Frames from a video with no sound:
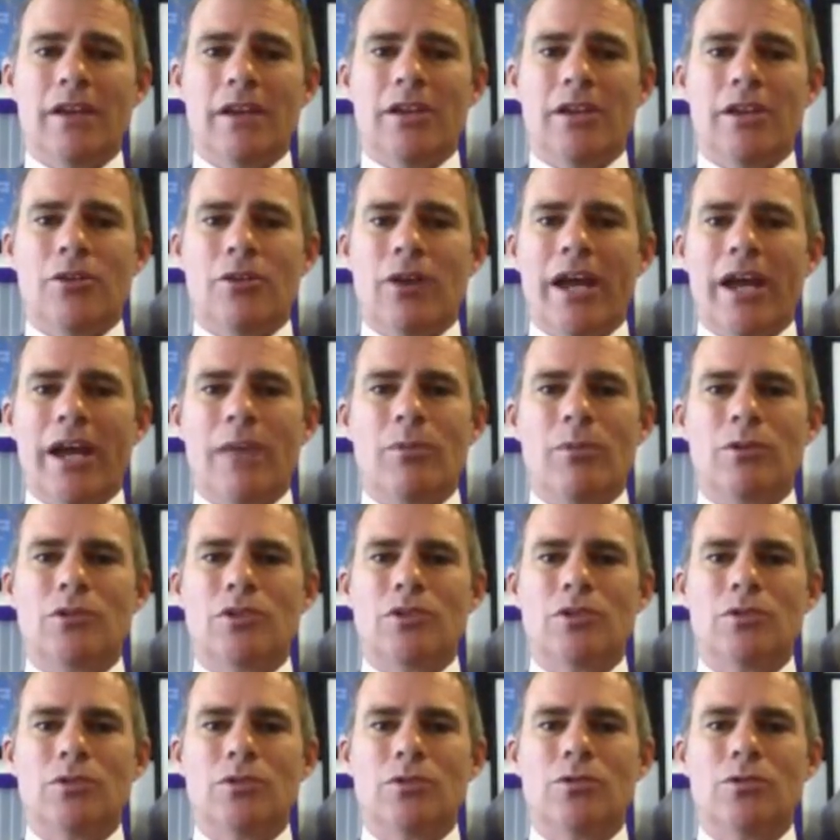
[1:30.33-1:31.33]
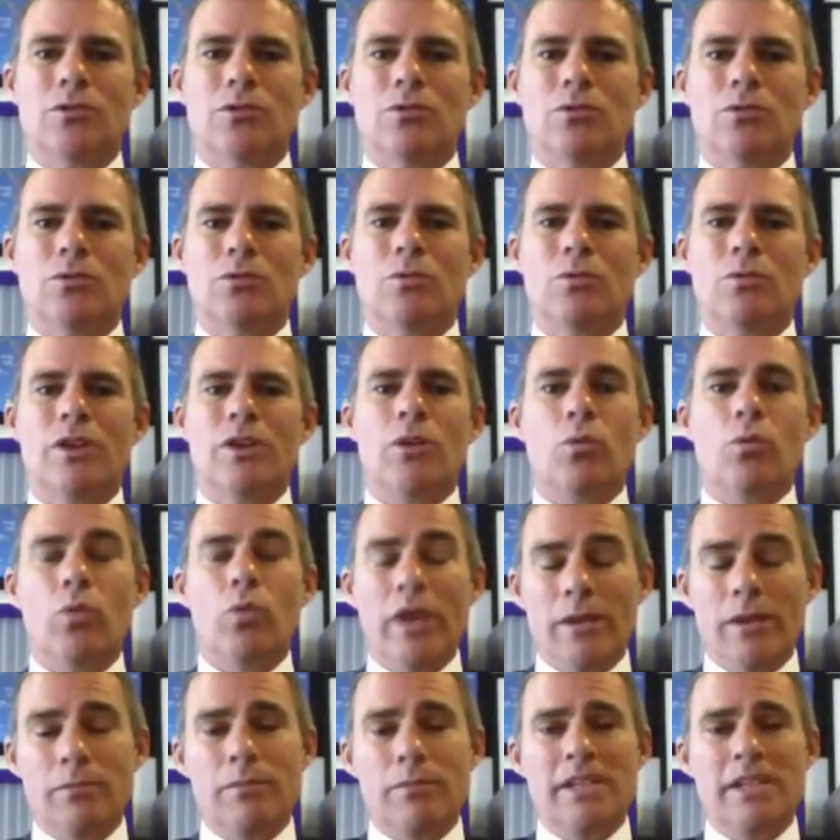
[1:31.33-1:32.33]
You're able to, with a
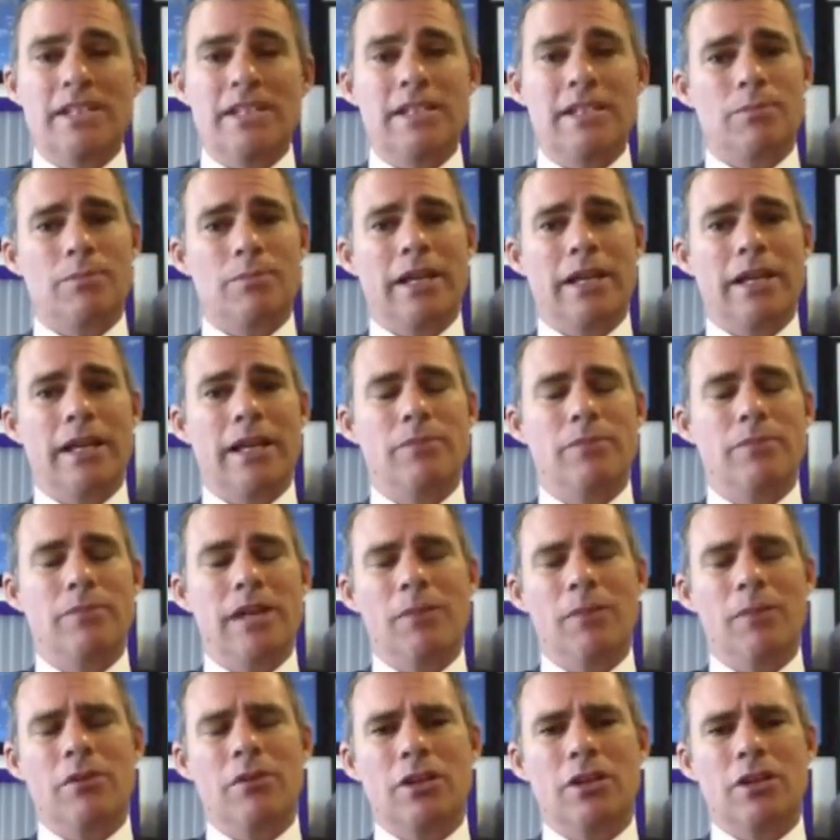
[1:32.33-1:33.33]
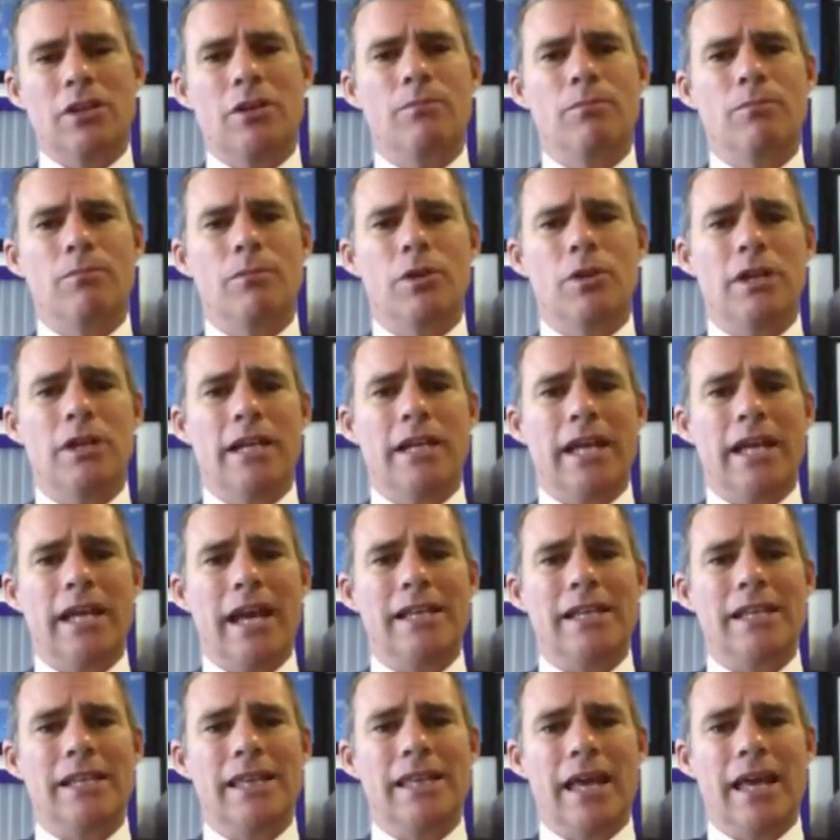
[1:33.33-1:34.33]
written business plan, be able to
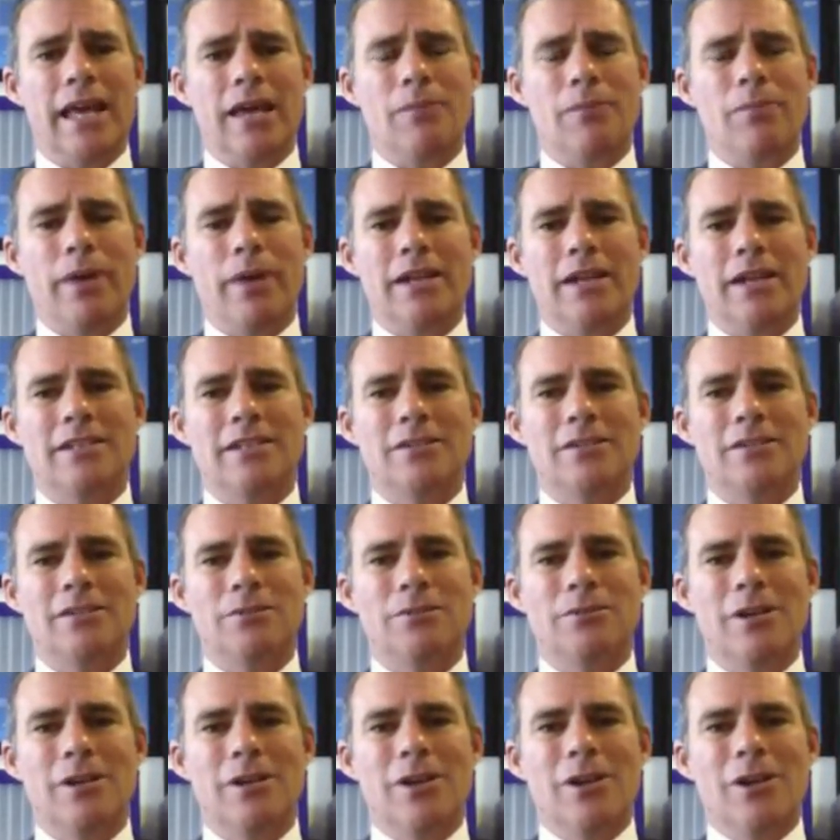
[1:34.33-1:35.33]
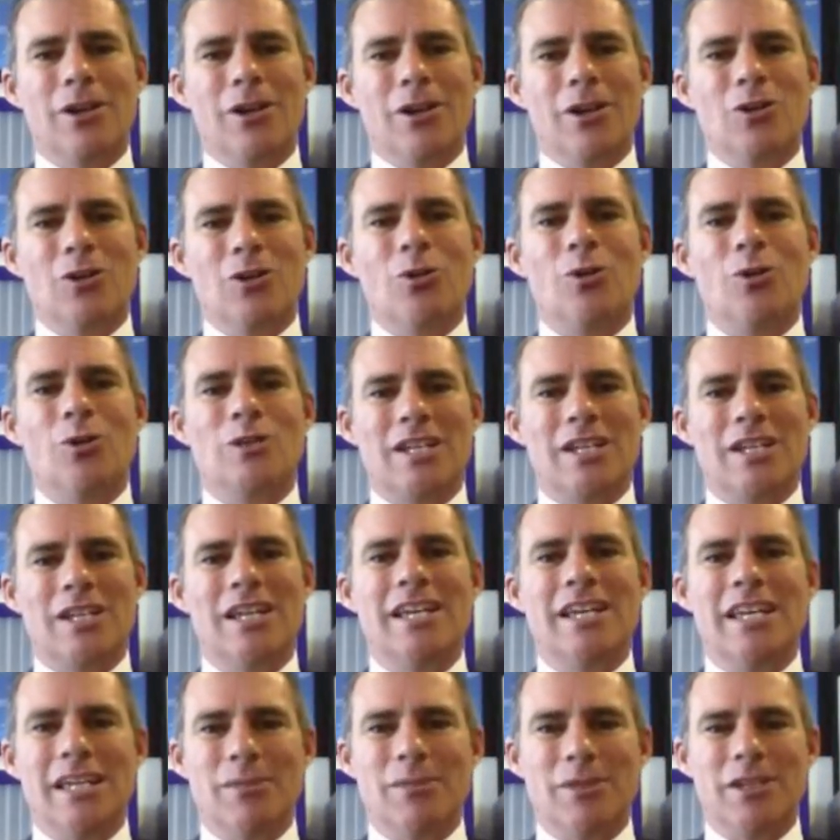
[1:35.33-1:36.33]
communicate that back to your
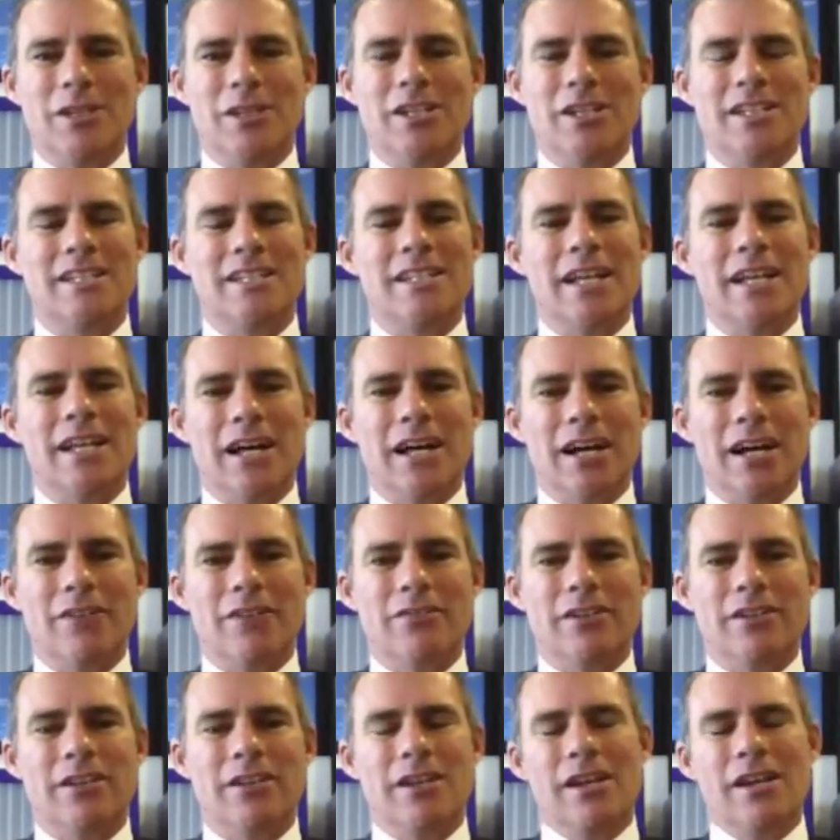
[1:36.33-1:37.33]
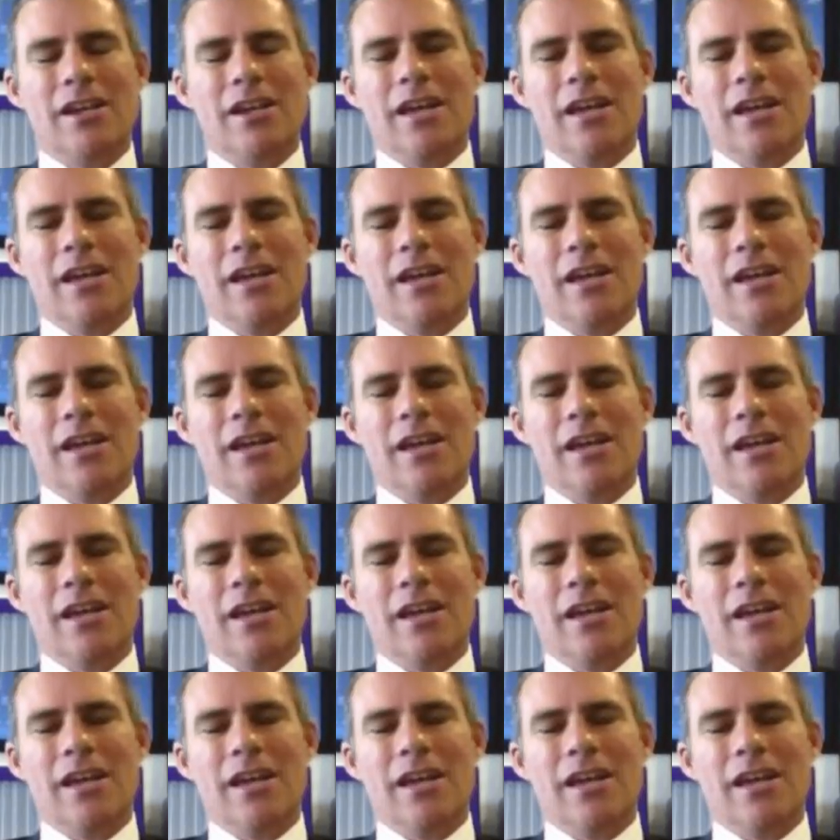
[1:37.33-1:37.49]
team and your staff, and,